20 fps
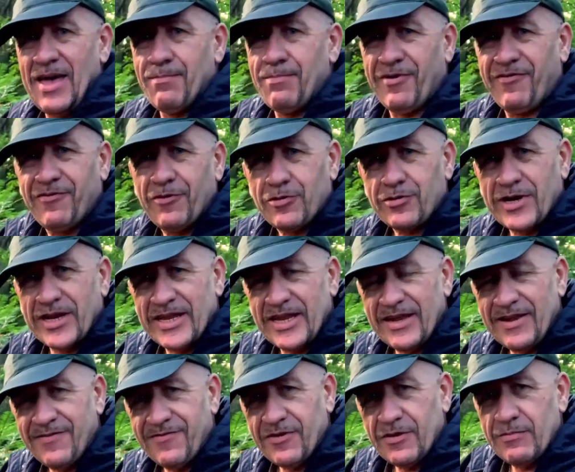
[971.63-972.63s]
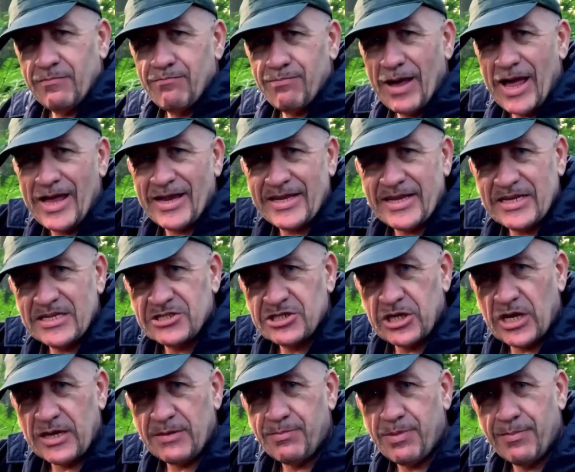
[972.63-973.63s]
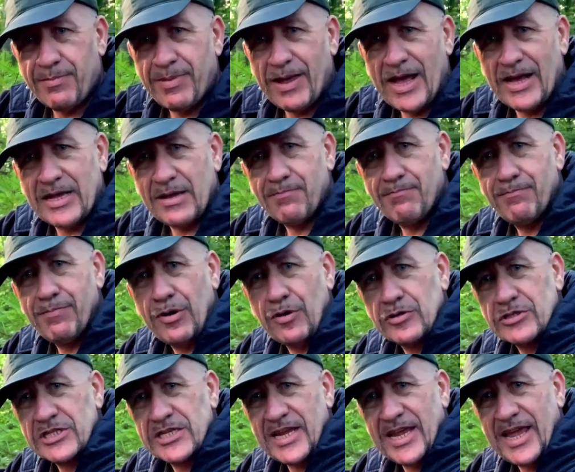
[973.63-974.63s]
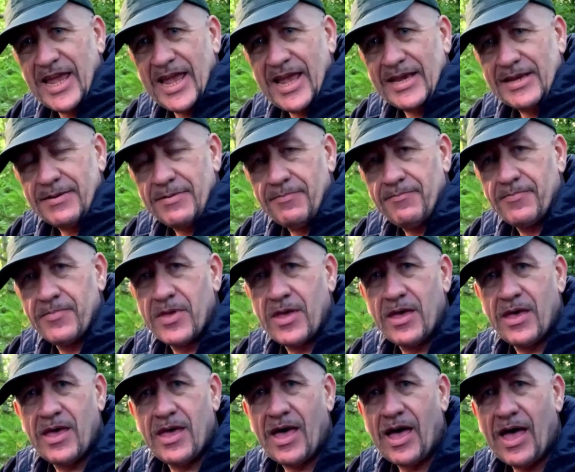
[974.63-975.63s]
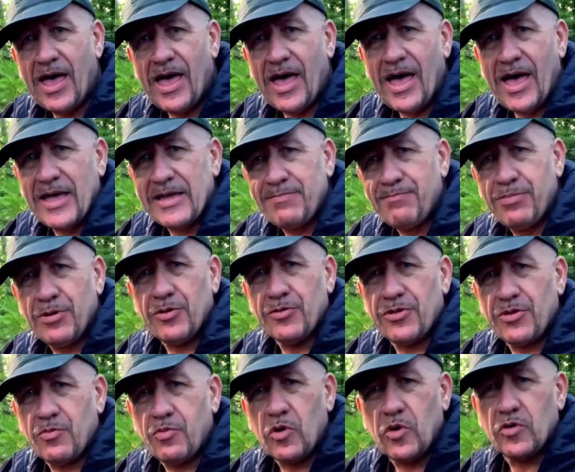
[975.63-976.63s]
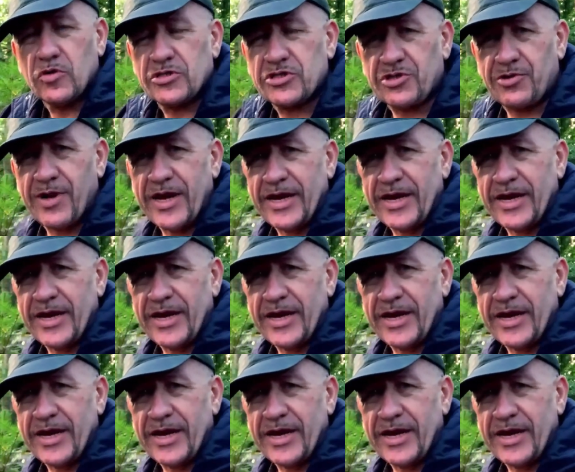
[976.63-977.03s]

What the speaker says: Before I even buy a sleeping bag and put it in, I put the water